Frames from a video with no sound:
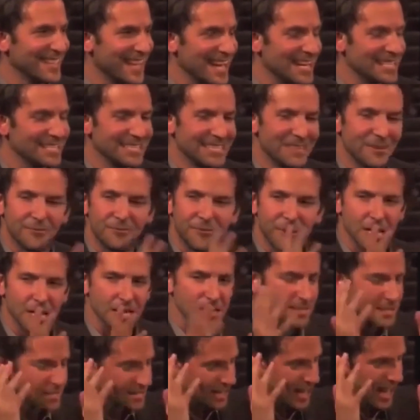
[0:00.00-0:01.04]
yeah,
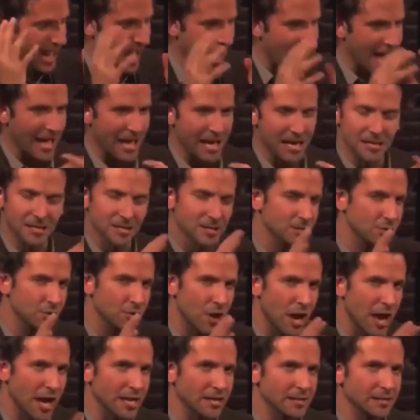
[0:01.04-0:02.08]
fingers in your hair is
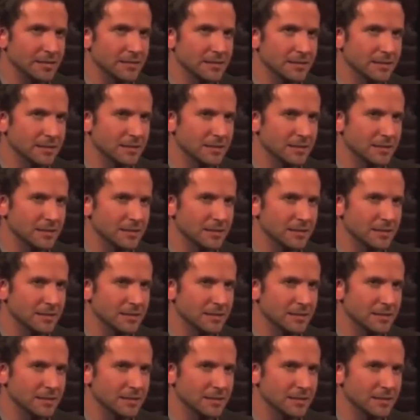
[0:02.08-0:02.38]
great